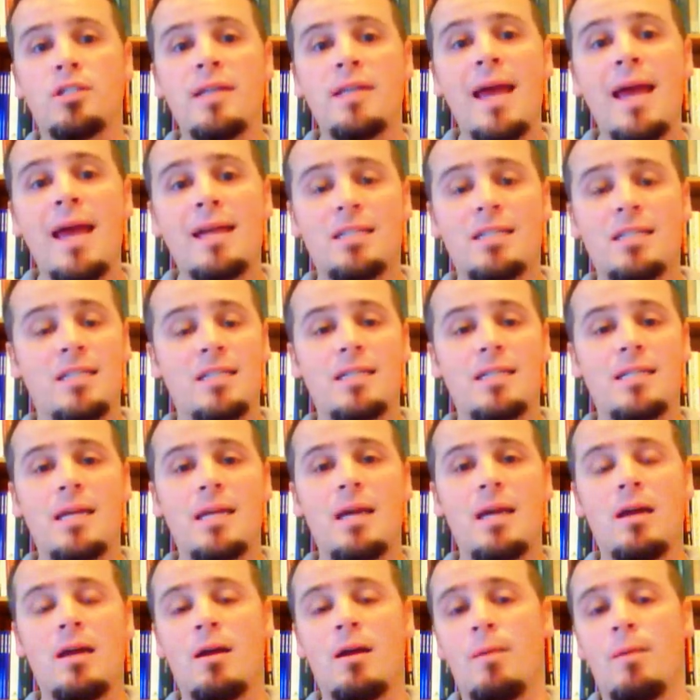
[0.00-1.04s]
texts,
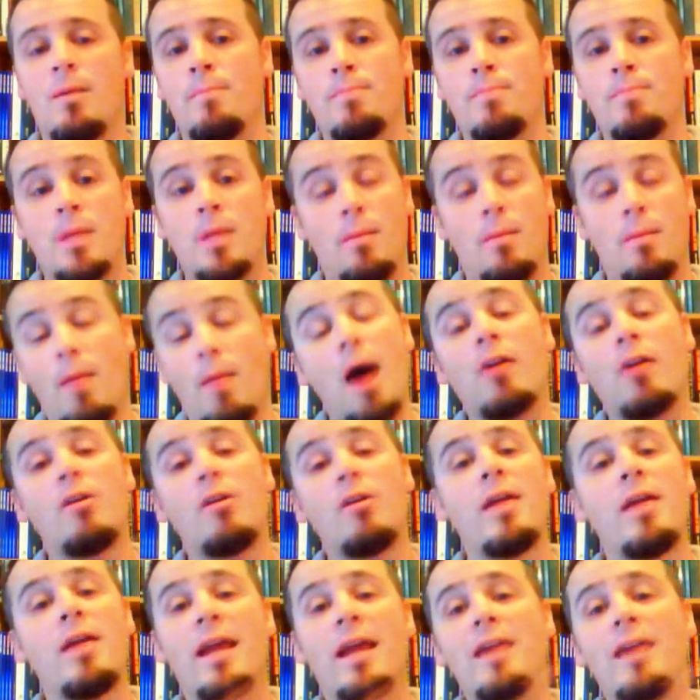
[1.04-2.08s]

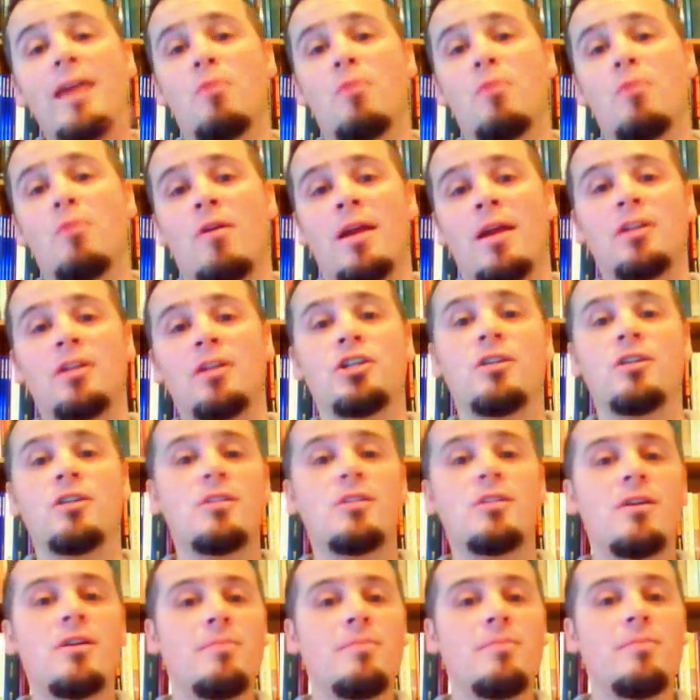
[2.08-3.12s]
modern and or
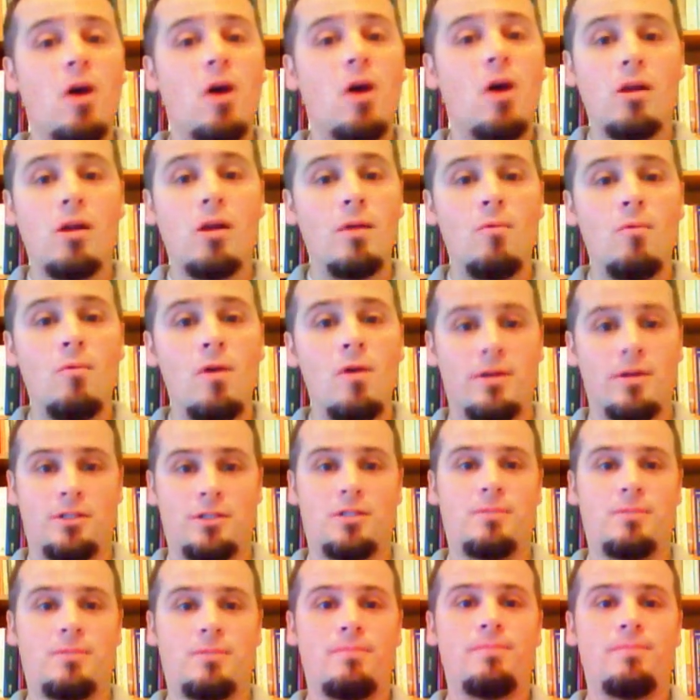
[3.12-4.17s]
ancient, all at
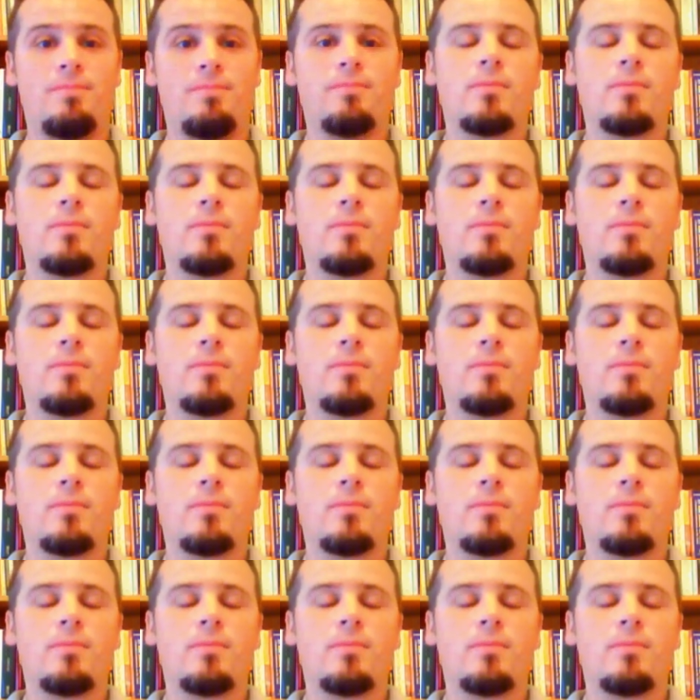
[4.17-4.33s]
once.